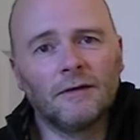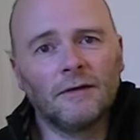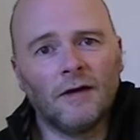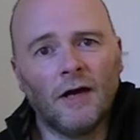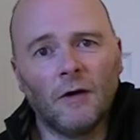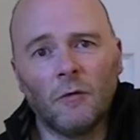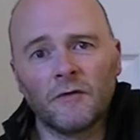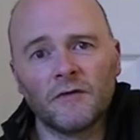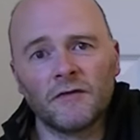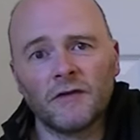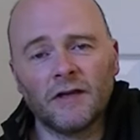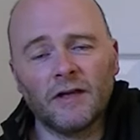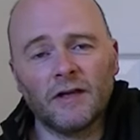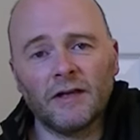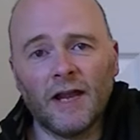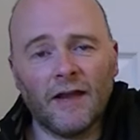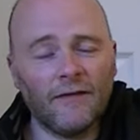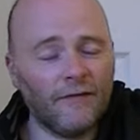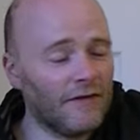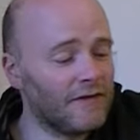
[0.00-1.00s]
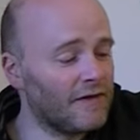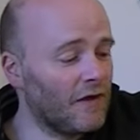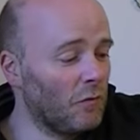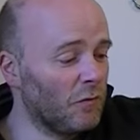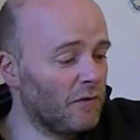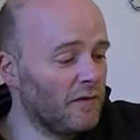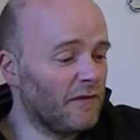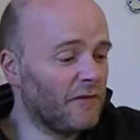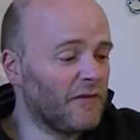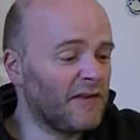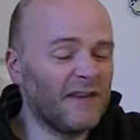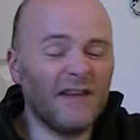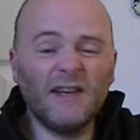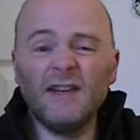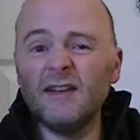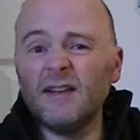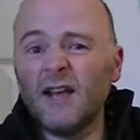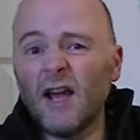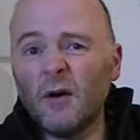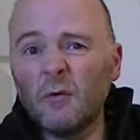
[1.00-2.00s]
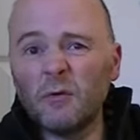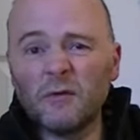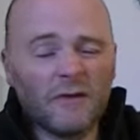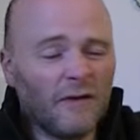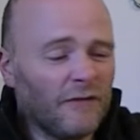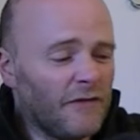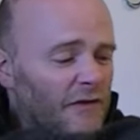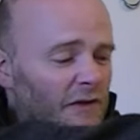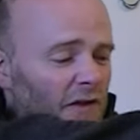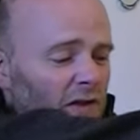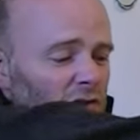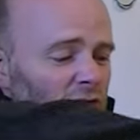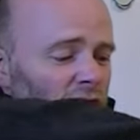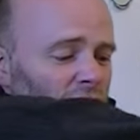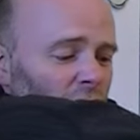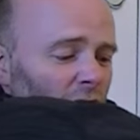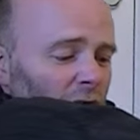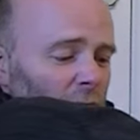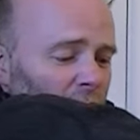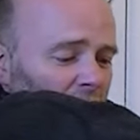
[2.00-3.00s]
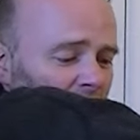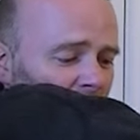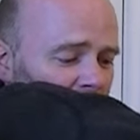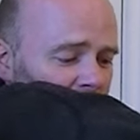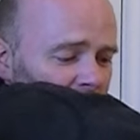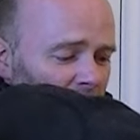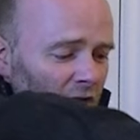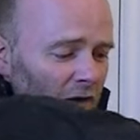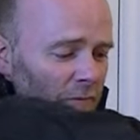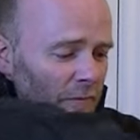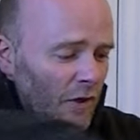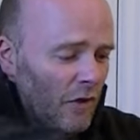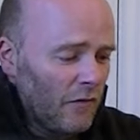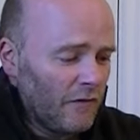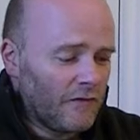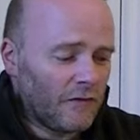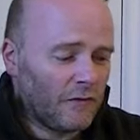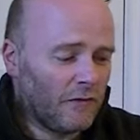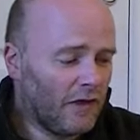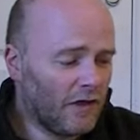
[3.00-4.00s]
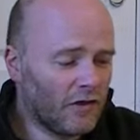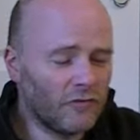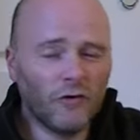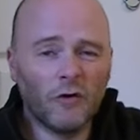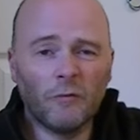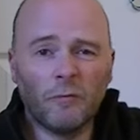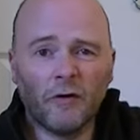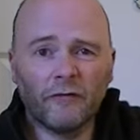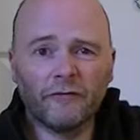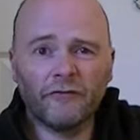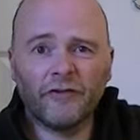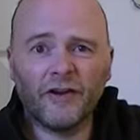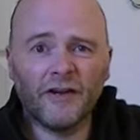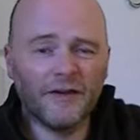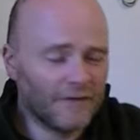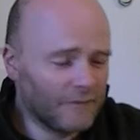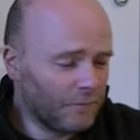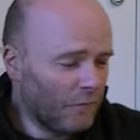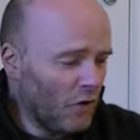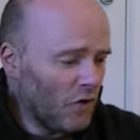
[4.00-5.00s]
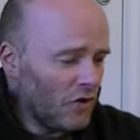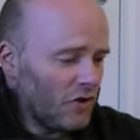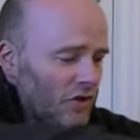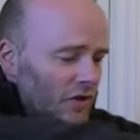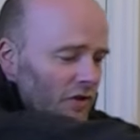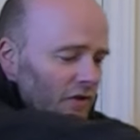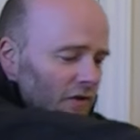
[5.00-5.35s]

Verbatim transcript: I wasn't going to get this, I wouldn't have seen it, I wouldn't have searched for it, but I, I belong to a group on Facebook.